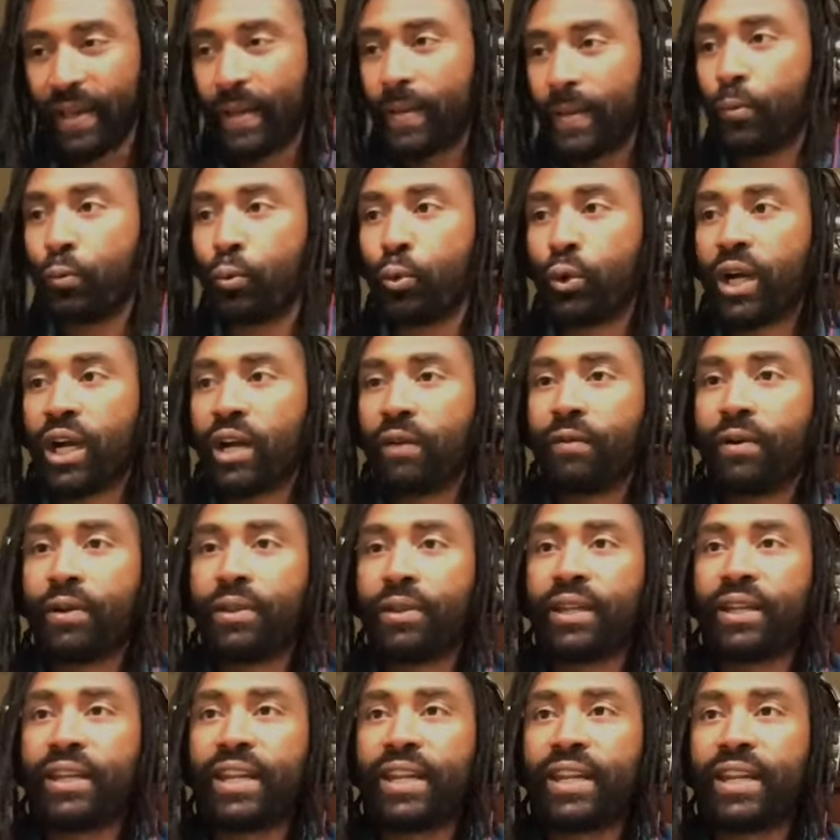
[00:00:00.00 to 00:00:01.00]
wherever
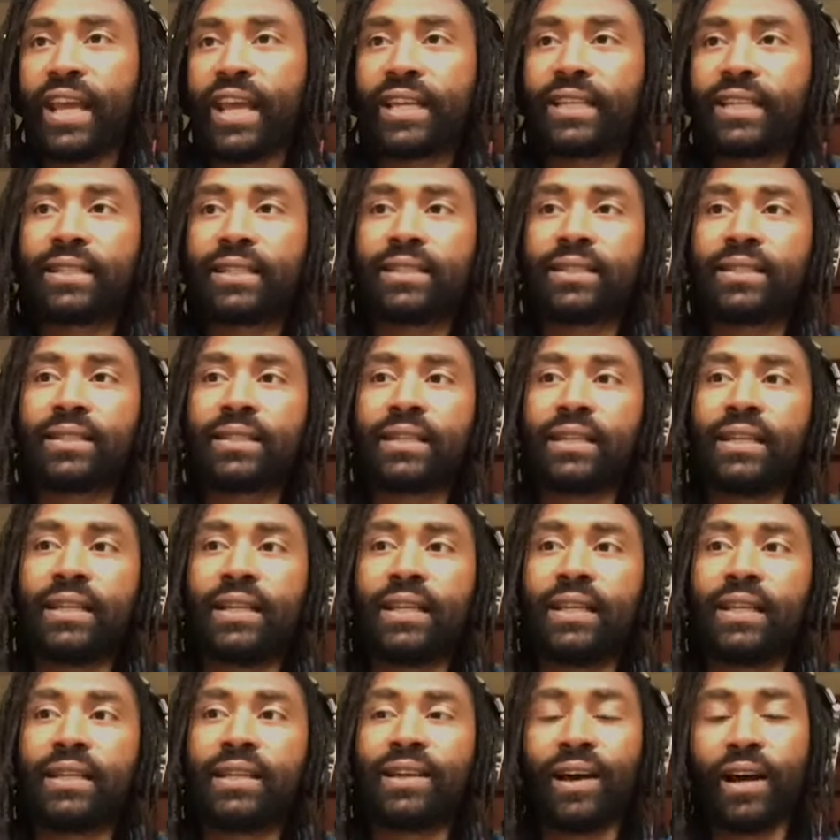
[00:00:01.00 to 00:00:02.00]
the next
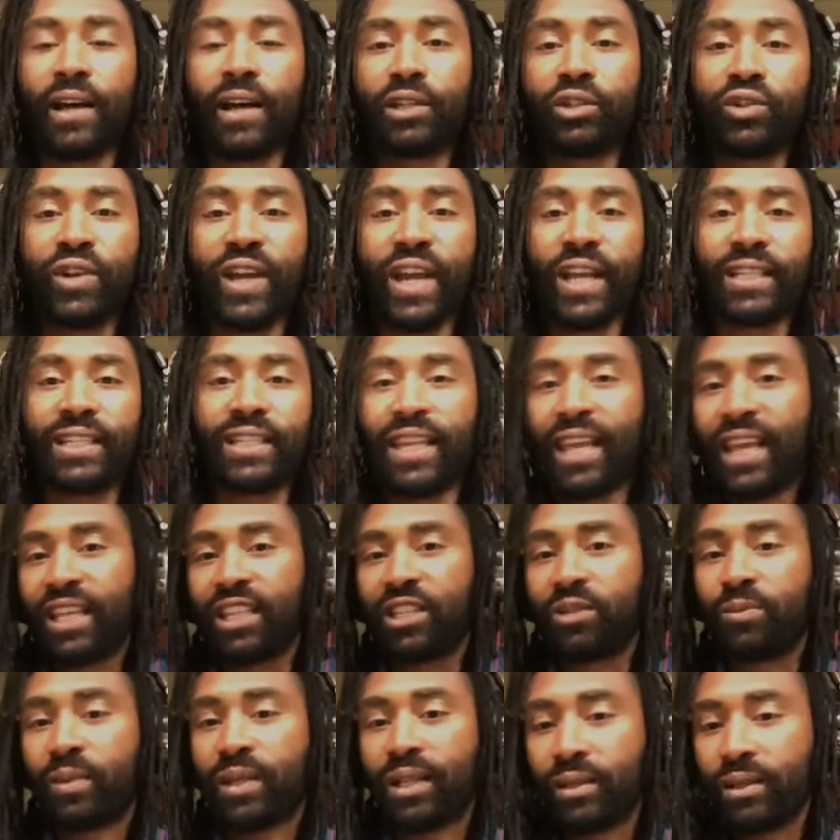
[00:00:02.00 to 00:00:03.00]
contract
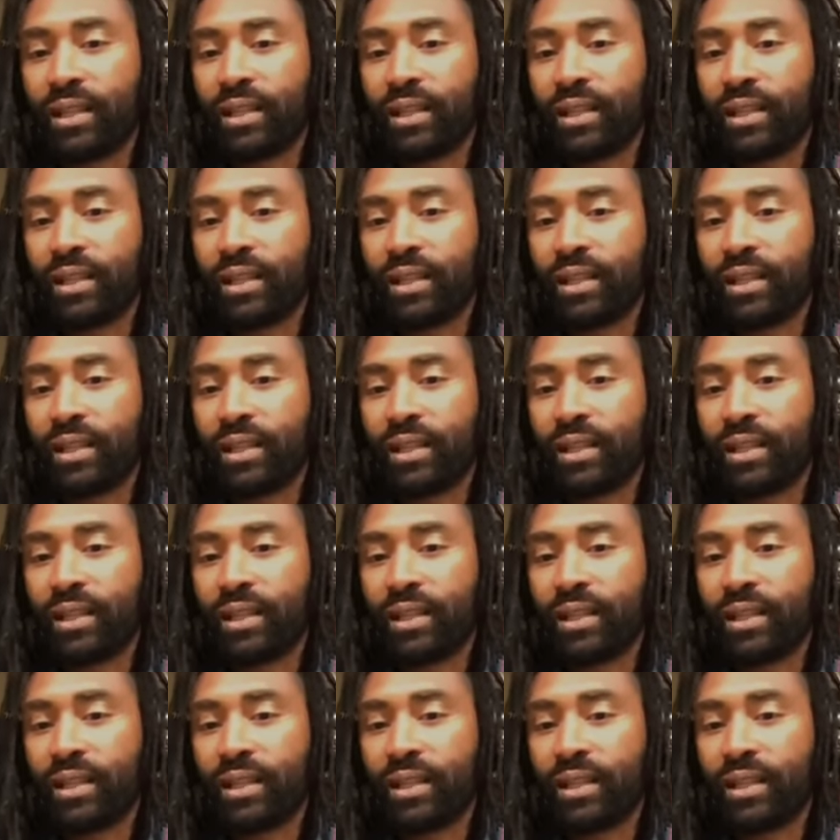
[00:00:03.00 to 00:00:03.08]
takes me,